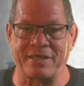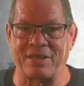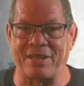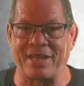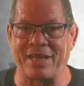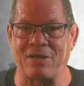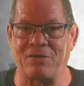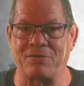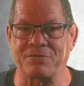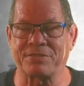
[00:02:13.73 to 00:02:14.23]
of the
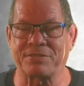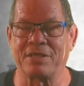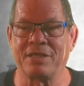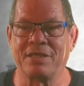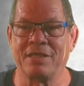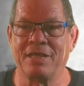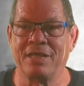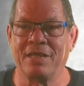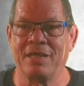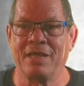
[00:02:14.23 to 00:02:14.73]
house,
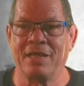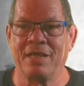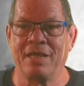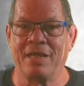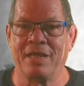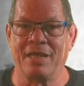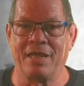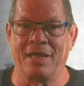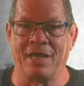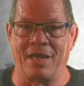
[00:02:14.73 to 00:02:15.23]

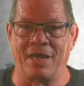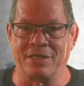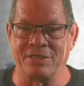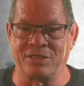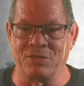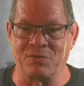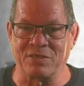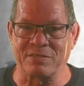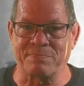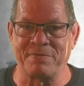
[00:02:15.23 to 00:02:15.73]

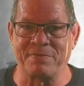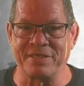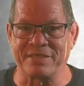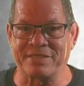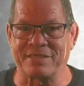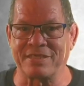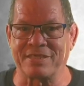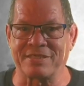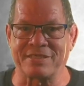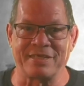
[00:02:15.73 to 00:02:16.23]
do his
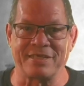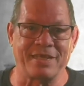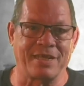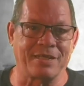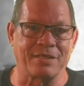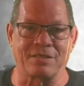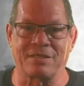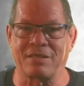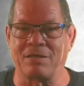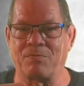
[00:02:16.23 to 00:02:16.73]
business, and then
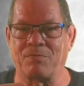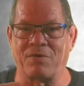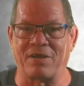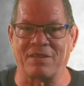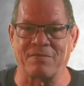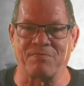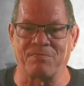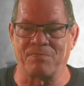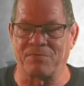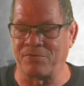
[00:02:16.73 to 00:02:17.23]
come
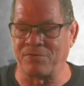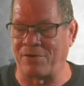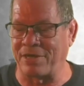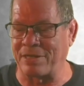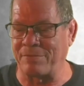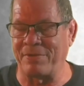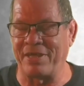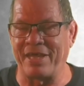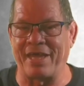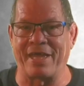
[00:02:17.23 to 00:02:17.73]

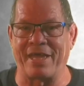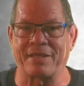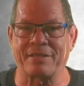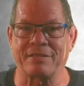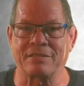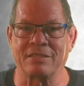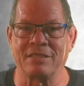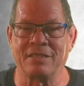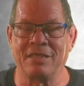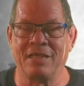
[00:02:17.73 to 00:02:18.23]
running back.
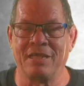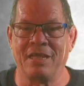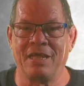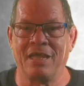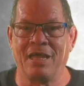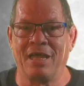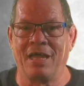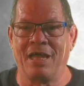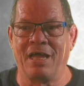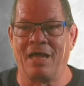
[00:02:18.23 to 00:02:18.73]

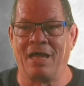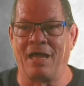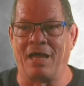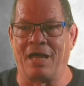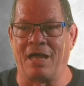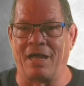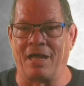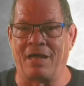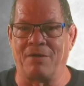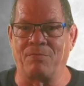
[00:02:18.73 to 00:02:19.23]

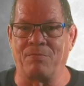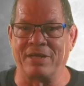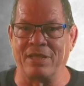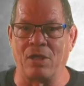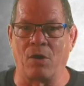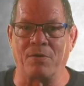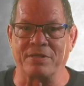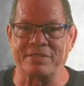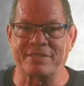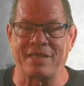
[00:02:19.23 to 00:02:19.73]
When he
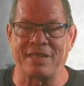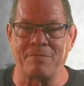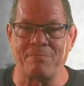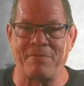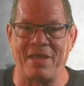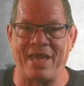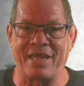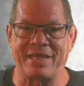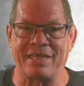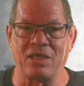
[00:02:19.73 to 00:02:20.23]
always came
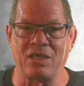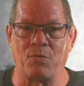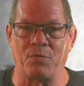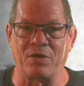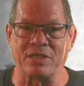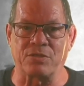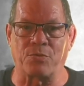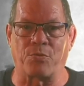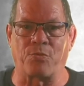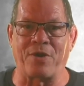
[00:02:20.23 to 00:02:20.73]
back, he
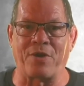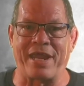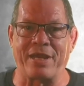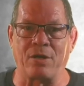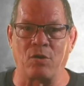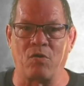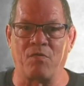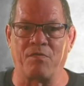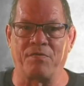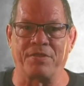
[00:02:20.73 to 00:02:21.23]
always ran
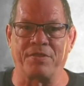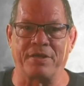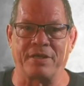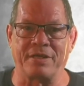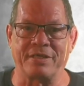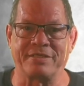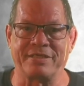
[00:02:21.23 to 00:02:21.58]
over the